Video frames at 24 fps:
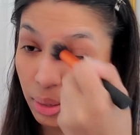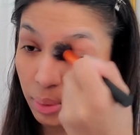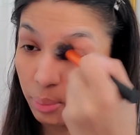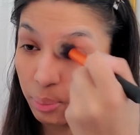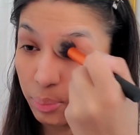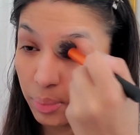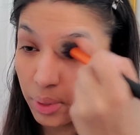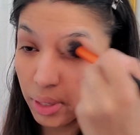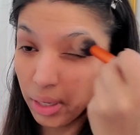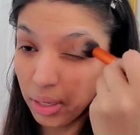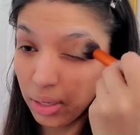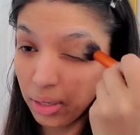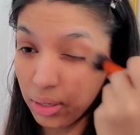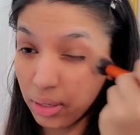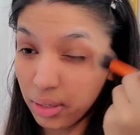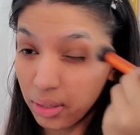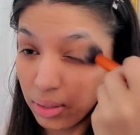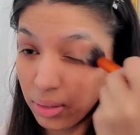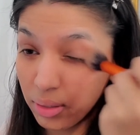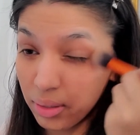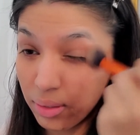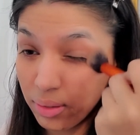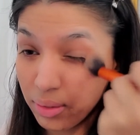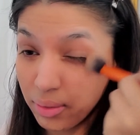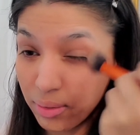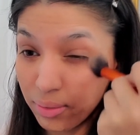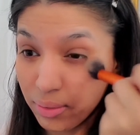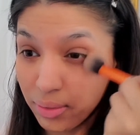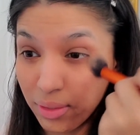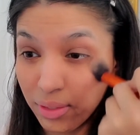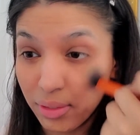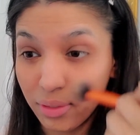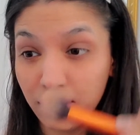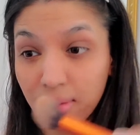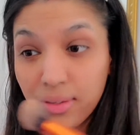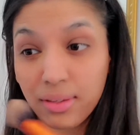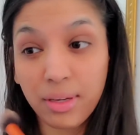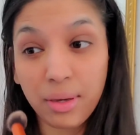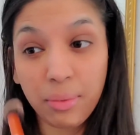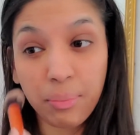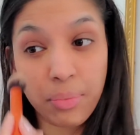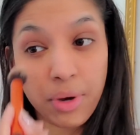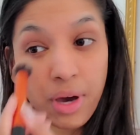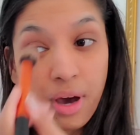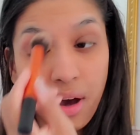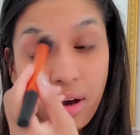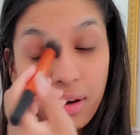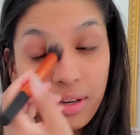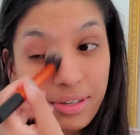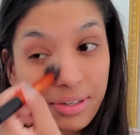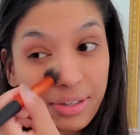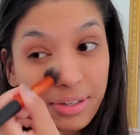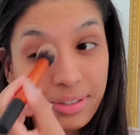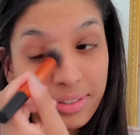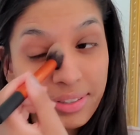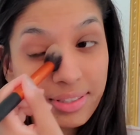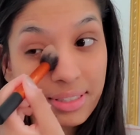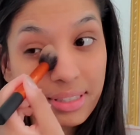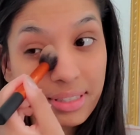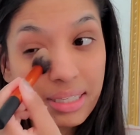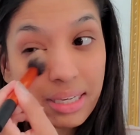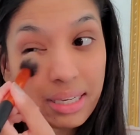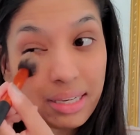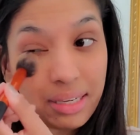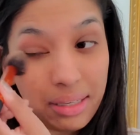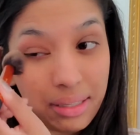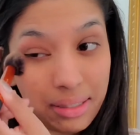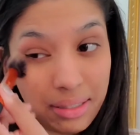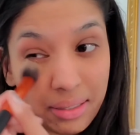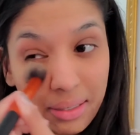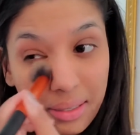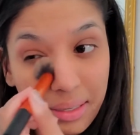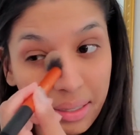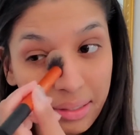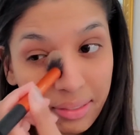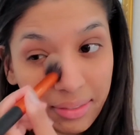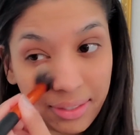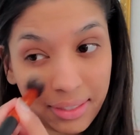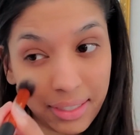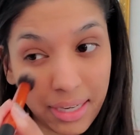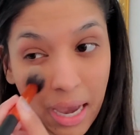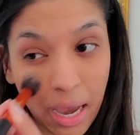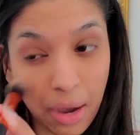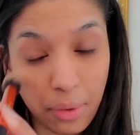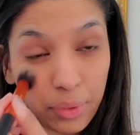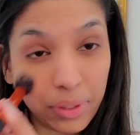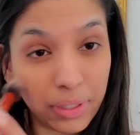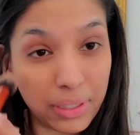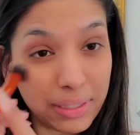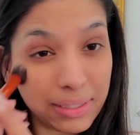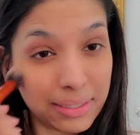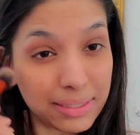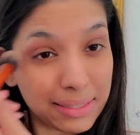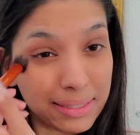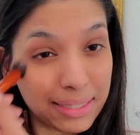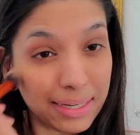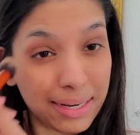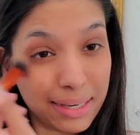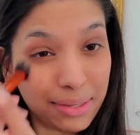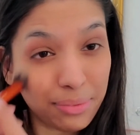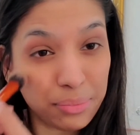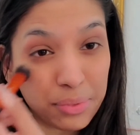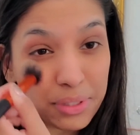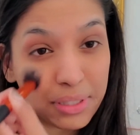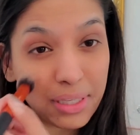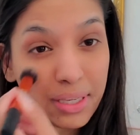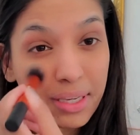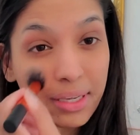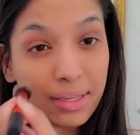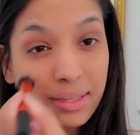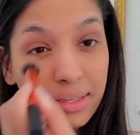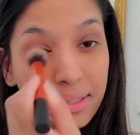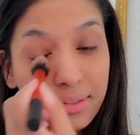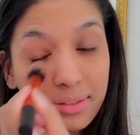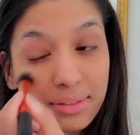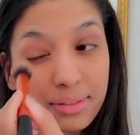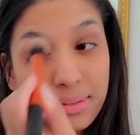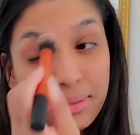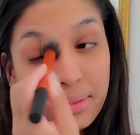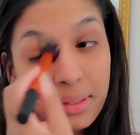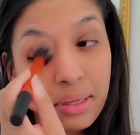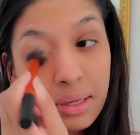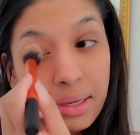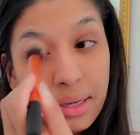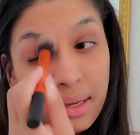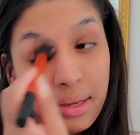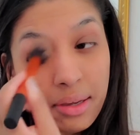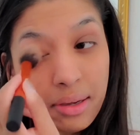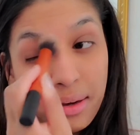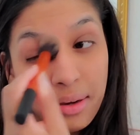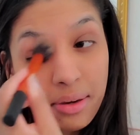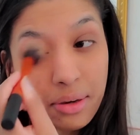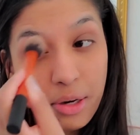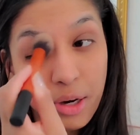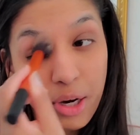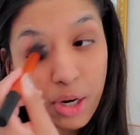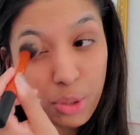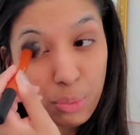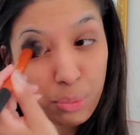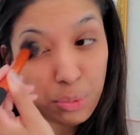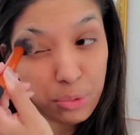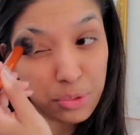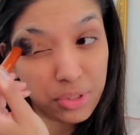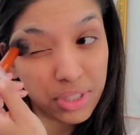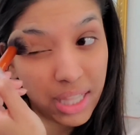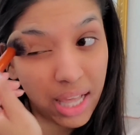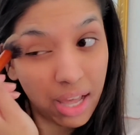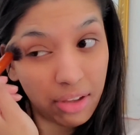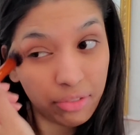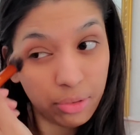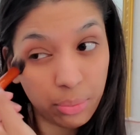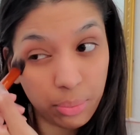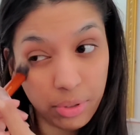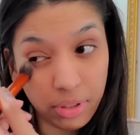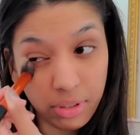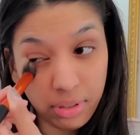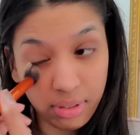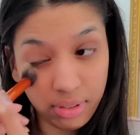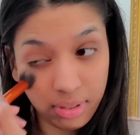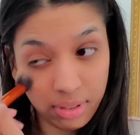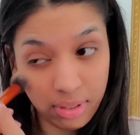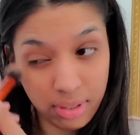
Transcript: but the hypocrisy and the cowardice that I'm seeing is almost laughable.